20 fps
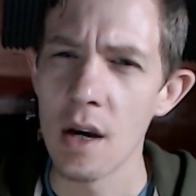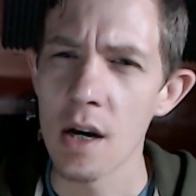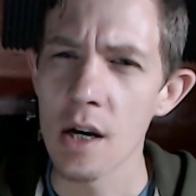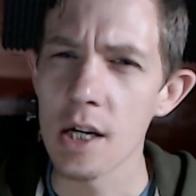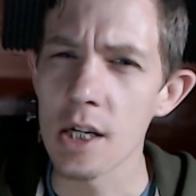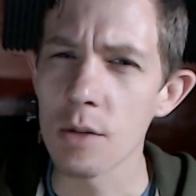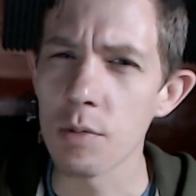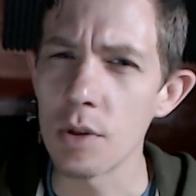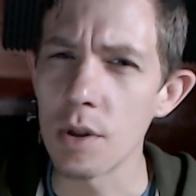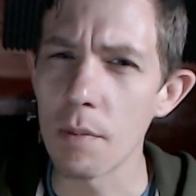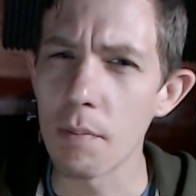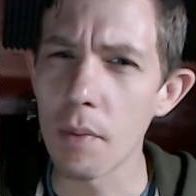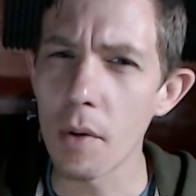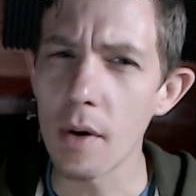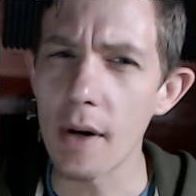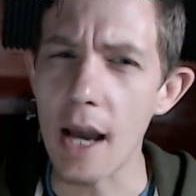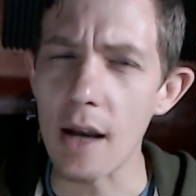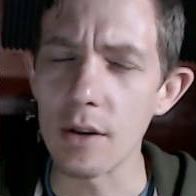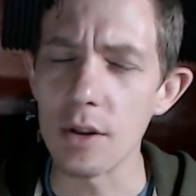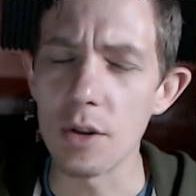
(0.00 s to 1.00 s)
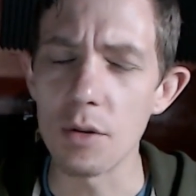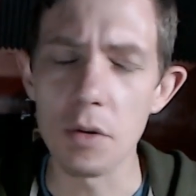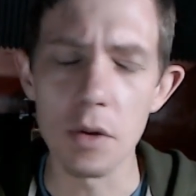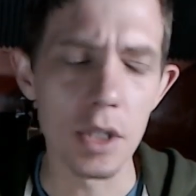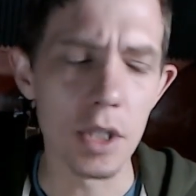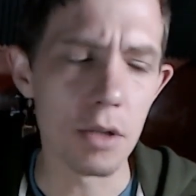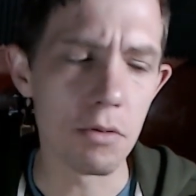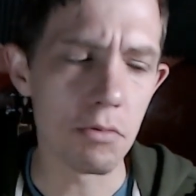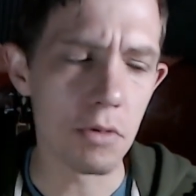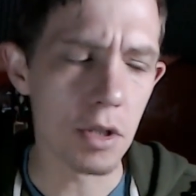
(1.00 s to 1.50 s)
Because when you're burnout, you,
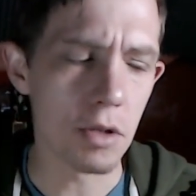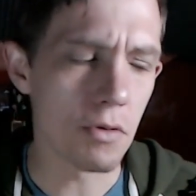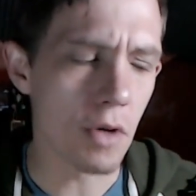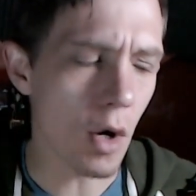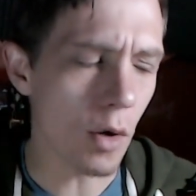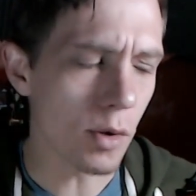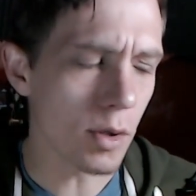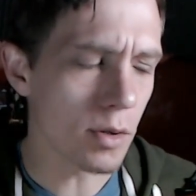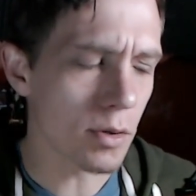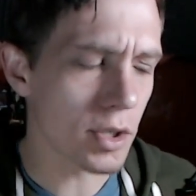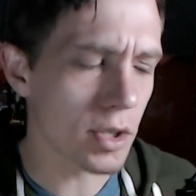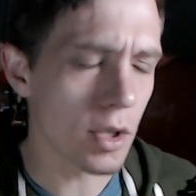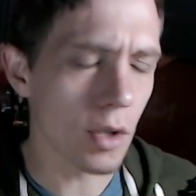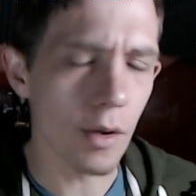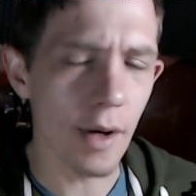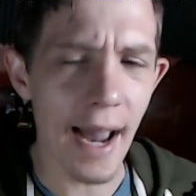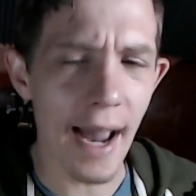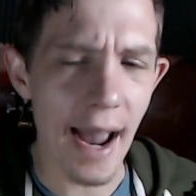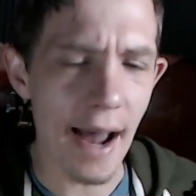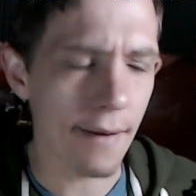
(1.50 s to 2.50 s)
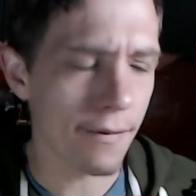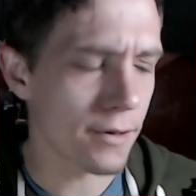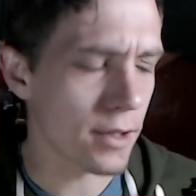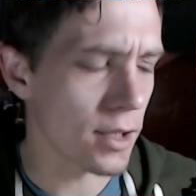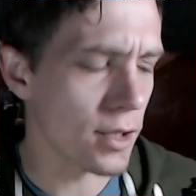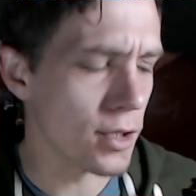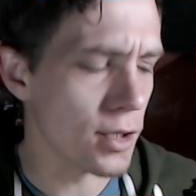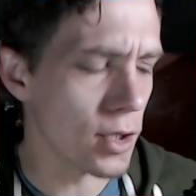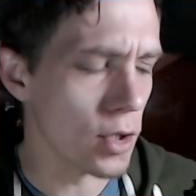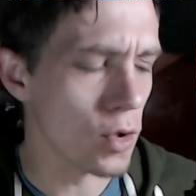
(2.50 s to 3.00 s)
you, you know you still have to
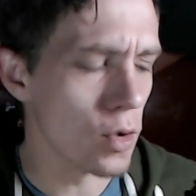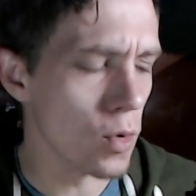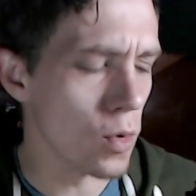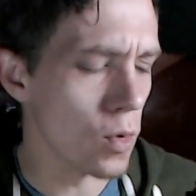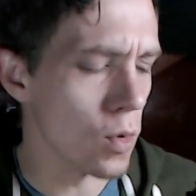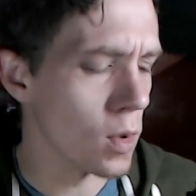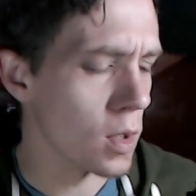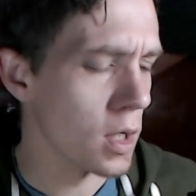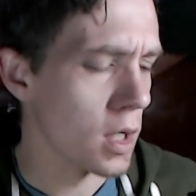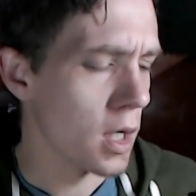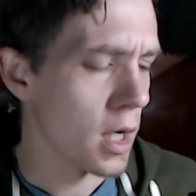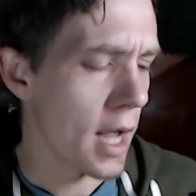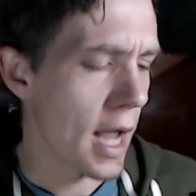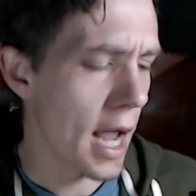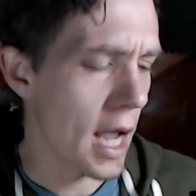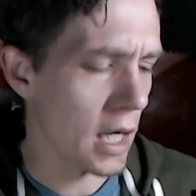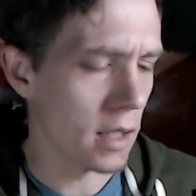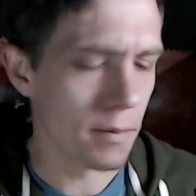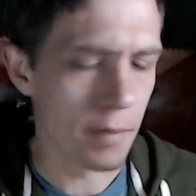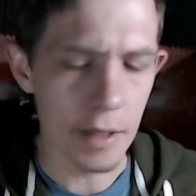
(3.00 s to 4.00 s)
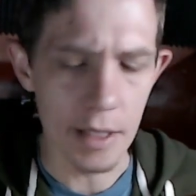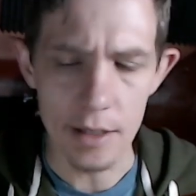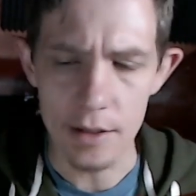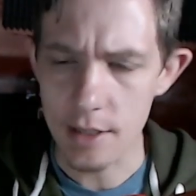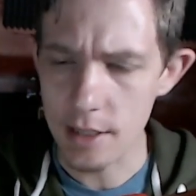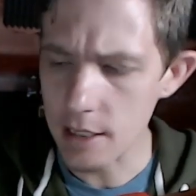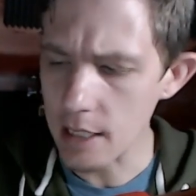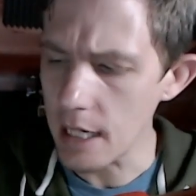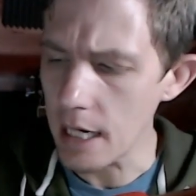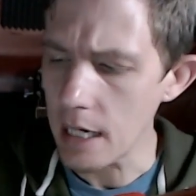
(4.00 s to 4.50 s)
do A, B, and
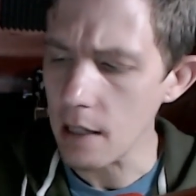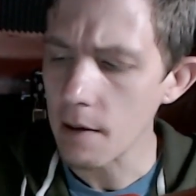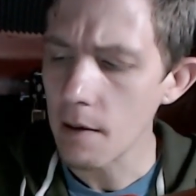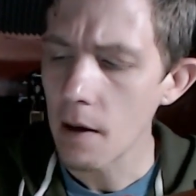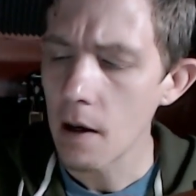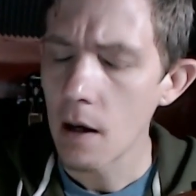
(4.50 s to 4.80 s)
C.